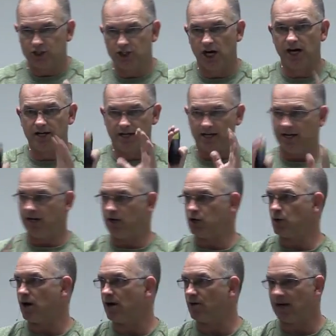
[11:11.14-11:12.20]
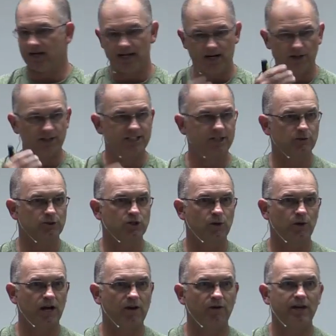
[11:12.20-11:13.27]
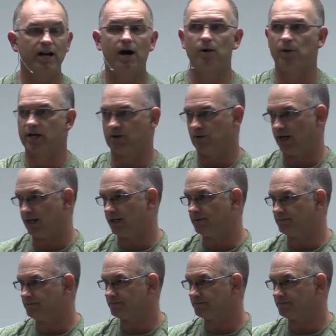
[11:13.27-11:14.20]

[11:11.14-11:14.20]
John, here you are right now. This is what's going on right now. I want you to write it.